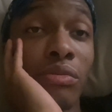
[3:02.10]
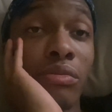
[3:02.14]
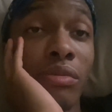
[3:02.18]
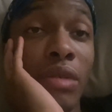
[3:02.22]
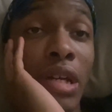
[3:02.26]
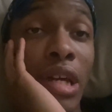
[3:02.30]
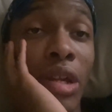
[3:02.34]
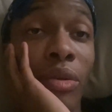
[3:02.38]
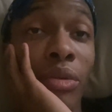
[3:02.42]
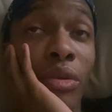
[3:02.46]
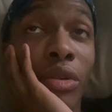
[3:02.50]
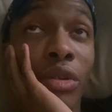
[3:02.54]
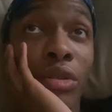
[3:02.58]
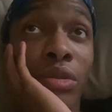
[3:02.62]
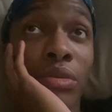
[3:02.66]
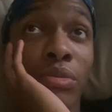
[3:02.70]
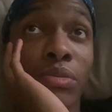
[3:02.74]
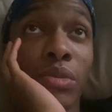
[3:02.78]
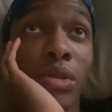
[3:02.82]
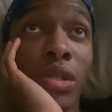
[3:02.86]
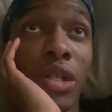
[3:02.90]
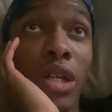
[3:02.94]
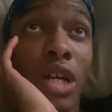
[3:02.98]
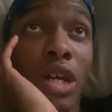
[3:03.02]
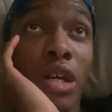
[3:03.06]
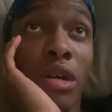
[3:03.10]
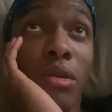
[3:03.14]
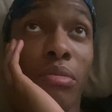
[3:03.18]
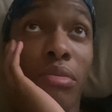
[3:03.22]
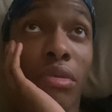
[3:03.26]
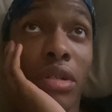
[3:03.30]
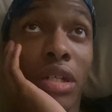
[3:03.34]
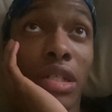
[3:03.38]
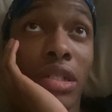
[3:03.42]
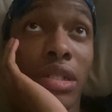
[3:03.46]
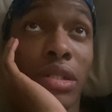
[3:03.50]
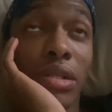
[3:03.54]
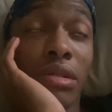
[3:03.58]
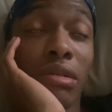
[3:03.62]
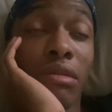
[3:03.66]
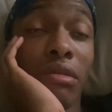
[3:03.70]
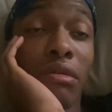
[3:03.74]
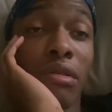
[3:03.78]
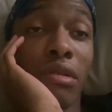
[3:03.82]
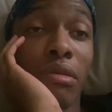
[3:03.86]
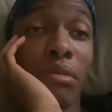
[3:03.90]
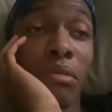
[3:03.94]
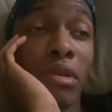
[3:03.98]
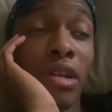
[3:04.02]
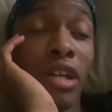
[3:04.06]
I don't know. But I'm
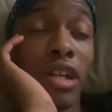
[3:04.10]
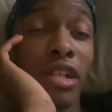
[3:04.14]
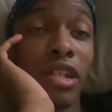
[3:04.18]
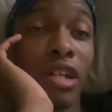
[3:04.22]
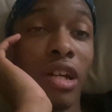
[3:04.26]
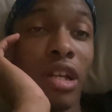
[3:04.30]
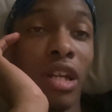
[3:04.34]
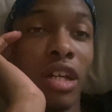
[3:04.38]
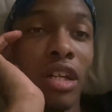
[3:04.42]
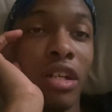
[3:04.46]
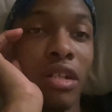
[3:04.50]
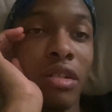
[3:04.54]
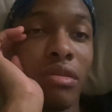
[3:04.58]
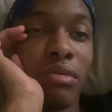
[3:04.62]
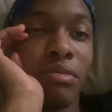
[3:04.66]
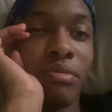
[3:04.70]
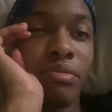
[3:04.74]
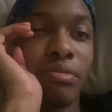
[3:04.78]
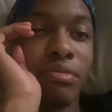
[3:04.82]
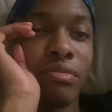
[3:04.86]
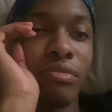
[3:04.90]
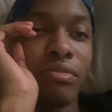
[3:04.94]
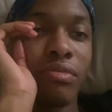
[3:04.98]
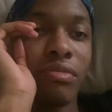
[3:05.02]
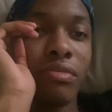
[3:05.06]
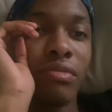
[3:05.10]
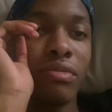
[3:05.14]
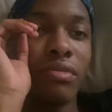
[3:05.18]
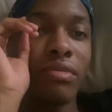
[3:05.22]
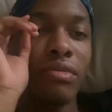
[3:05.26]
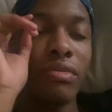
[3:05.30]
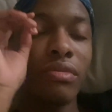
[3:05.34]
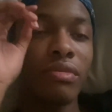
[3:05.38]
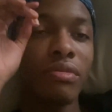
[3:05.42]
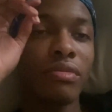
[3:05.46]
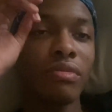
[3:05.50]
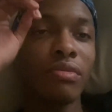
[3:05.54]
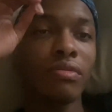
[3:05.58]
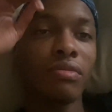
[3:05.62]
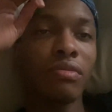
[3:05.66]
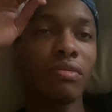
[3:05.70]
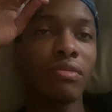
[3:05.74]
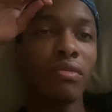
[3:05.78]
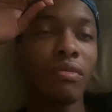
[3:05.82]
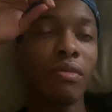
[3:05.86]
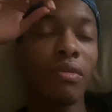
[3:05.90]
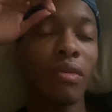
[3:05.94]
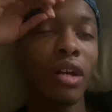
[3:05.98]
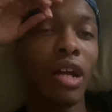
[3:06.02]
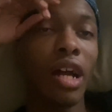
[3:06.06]
gonna catch y'all later.
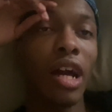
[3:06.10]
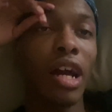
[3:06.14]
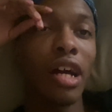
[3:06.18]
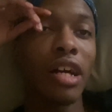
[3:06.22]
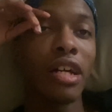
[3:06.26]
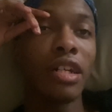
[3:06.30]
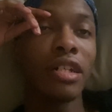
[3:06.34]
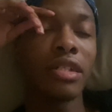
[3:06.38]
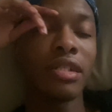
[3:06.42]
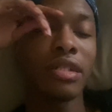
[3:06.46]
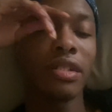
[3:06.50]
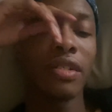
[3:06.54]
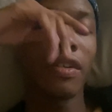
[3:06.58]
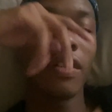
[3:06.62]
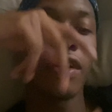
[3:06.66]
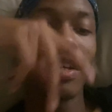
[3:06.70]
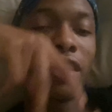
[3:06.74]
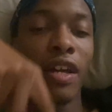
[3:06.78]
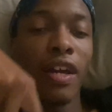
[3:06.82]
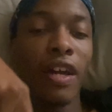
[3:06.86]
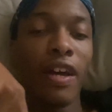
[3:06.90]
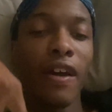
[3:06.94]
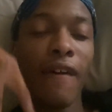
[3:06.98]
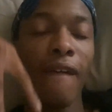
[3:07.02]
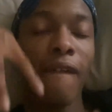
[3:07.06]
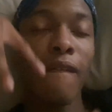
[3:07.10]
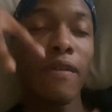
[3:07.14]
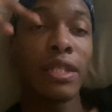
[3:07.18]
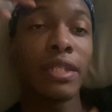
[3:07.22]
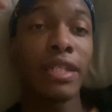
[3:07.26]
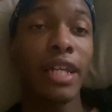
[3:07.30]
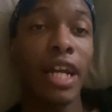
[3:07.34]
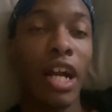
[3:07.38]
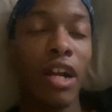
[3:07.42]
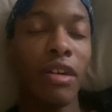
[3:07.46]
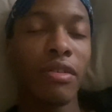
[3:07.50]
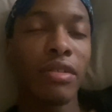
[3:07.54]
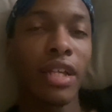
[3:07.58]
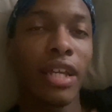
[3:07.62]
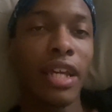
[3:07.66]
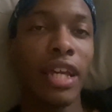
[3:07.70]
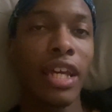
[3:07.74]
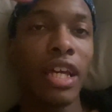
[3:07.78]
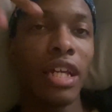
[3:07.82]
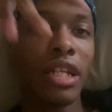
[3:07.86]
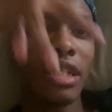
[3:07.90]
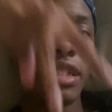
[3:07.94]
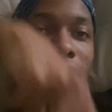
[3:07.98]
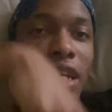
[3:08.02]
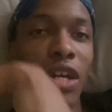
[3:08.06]
Guys, Tyrus the
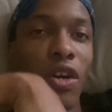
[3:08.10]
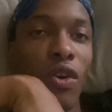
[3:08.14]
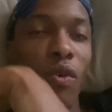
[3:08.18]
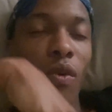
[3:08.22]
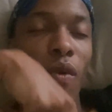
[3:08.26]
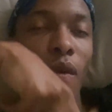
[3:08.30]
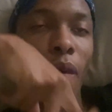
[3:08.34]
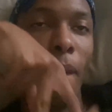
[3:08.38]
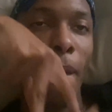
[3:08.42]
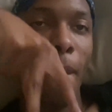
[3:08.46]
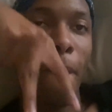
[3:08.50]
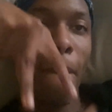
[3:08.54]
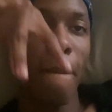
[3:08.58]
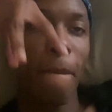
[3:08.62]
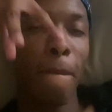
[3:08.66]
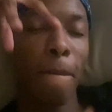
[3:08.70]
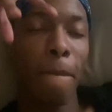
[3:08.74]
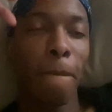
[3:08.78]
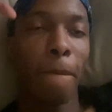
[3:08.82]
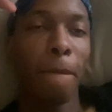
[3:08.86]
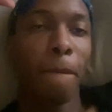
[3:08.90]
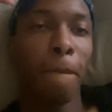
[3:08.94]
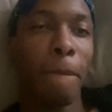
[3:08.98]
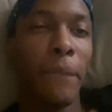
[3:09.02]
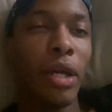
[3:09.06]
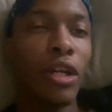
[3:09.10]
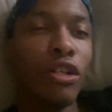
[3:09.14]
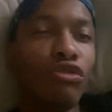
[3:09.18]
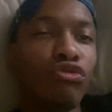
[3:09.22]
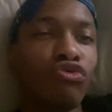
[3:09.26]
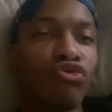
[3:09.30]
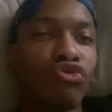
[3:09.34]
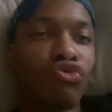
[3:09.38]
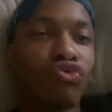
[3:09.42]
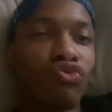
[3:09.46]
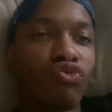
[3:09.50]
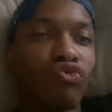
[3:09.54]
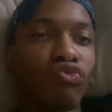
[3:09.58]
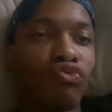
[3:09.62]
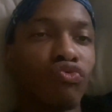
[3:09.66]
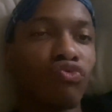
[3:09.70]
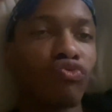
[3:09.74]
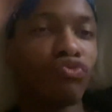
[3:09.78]
Kid is out. Peace.